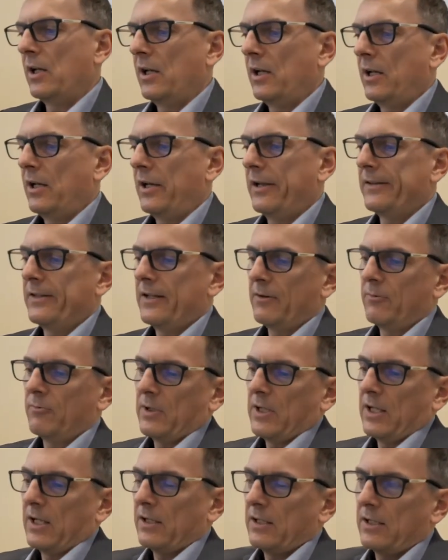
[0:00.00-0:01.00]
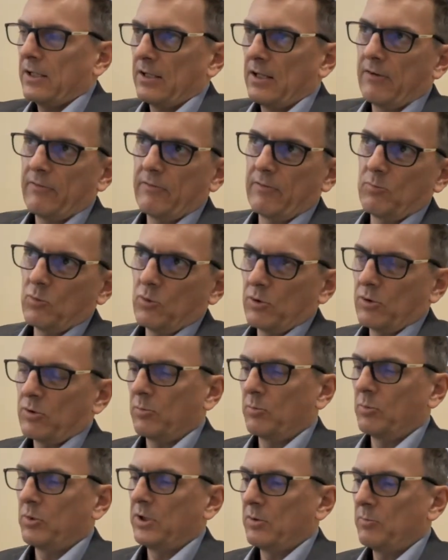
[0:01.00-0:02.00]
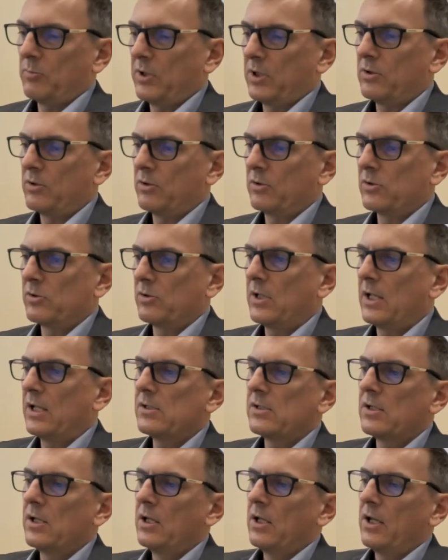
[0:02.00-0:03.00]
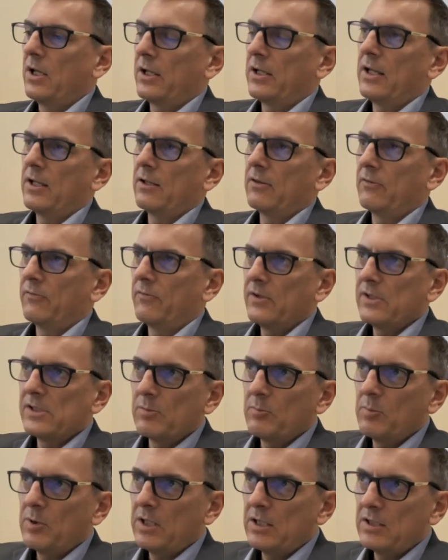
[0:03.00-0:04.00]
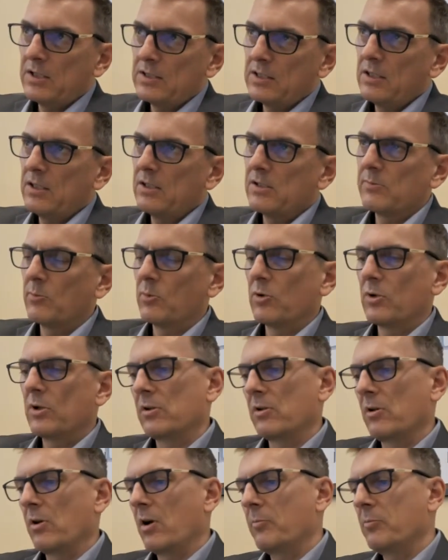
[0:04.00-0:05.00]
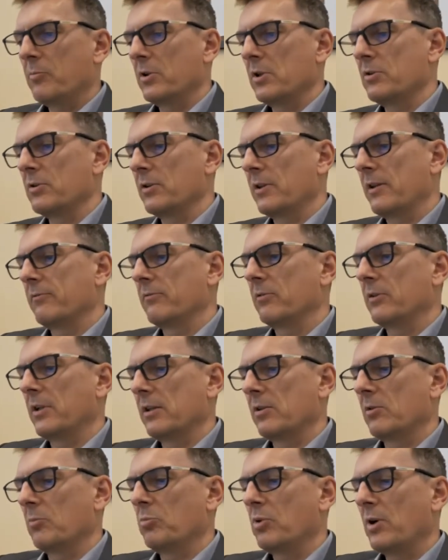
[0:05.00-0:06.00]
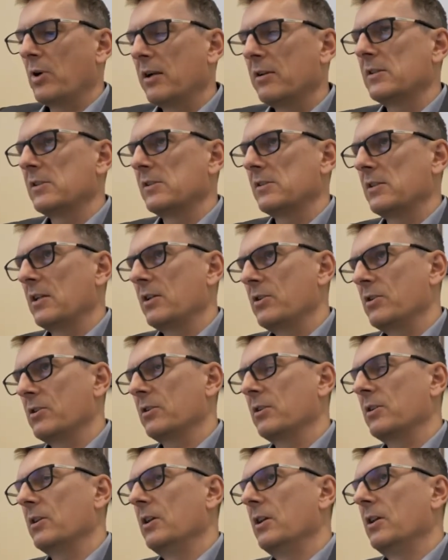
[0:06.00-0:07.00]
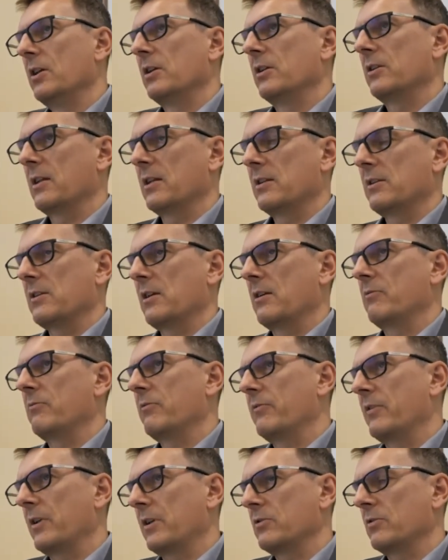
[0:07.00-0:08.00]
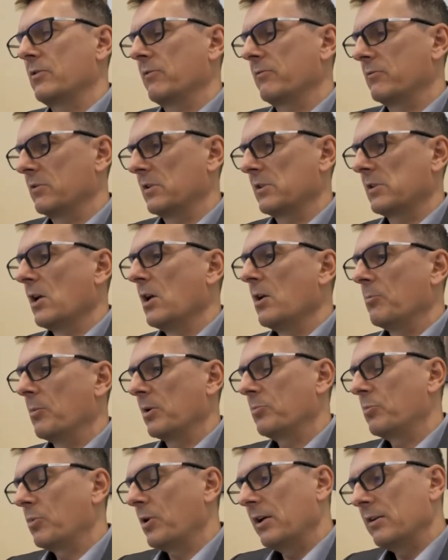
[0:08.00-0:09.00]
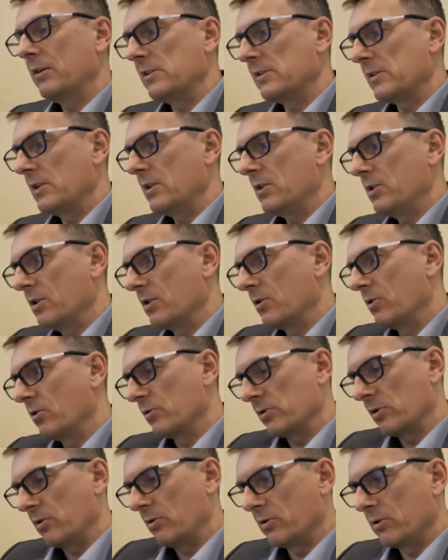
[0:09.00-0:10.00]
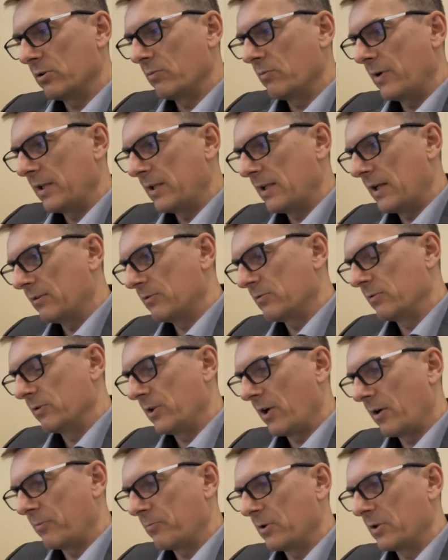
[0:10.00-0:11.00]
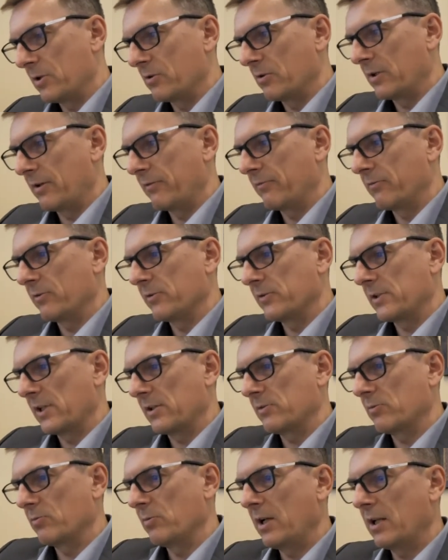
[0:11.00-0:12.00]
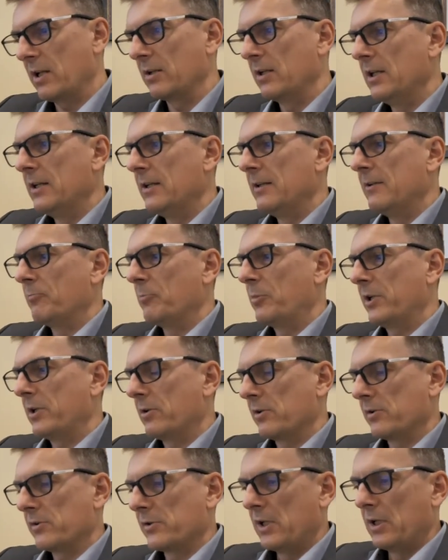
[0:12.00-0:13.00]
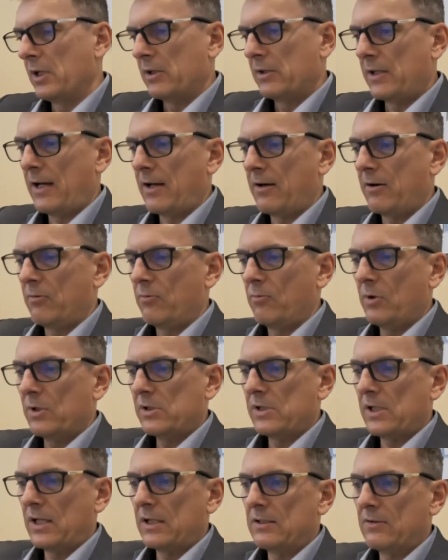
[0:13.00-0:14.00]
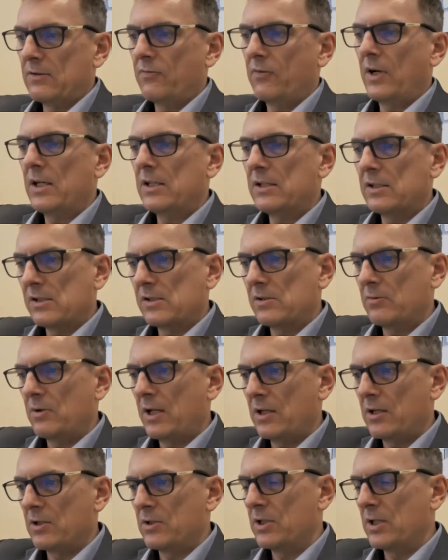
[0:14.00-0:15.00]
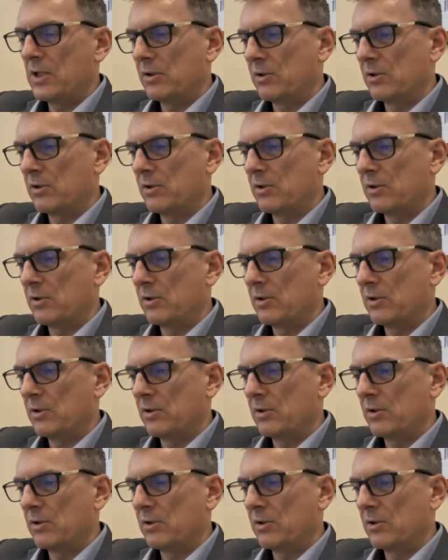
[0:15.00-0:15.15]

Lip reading: And that way I can have a more complete picture. So that's, again, the visibility is more on the operational level, and the prioritization, that's a reflection of risk. But prioritization goes all the way down to the operational levels as well, because now once I define the strategy at